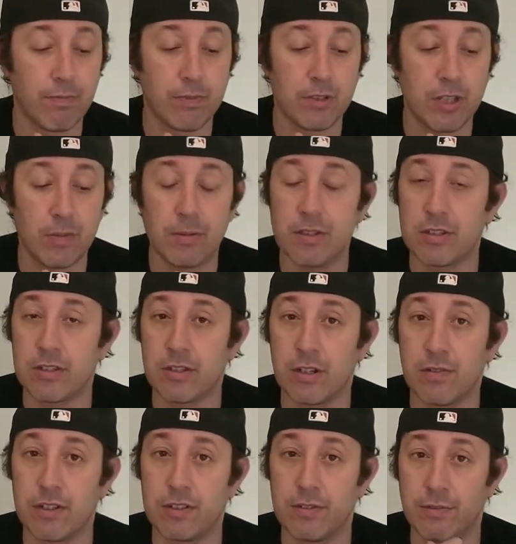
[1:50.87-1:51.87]
double the
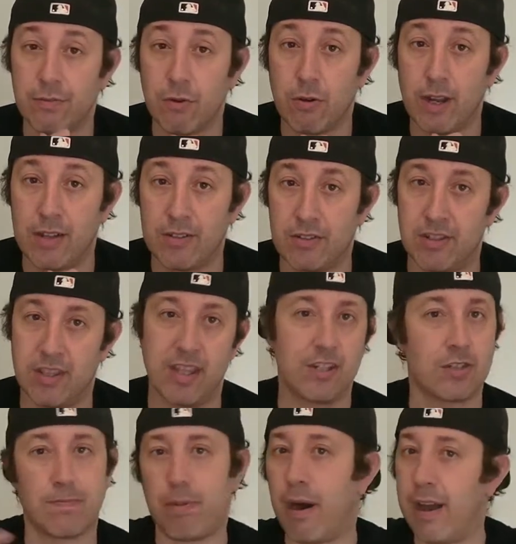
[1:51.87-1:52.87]
serving, do 4 ounces, and then
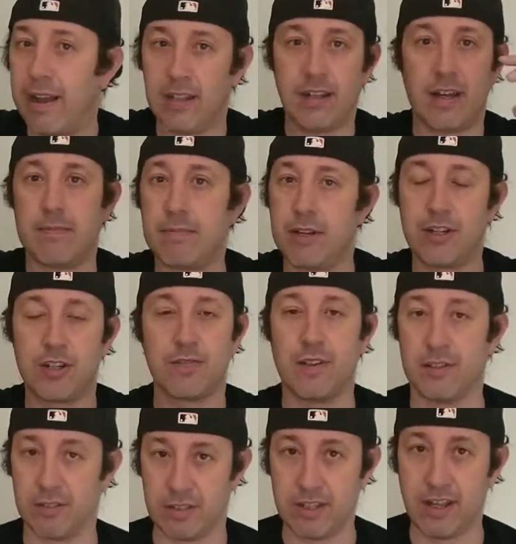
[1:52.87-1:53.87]
just pile on a bunch of
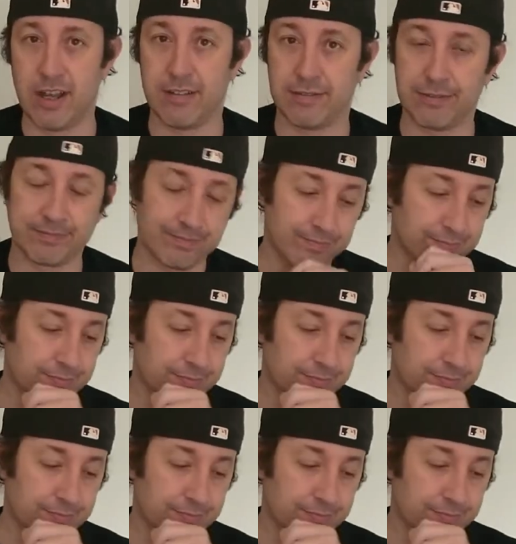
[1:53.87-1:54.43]
other stuff,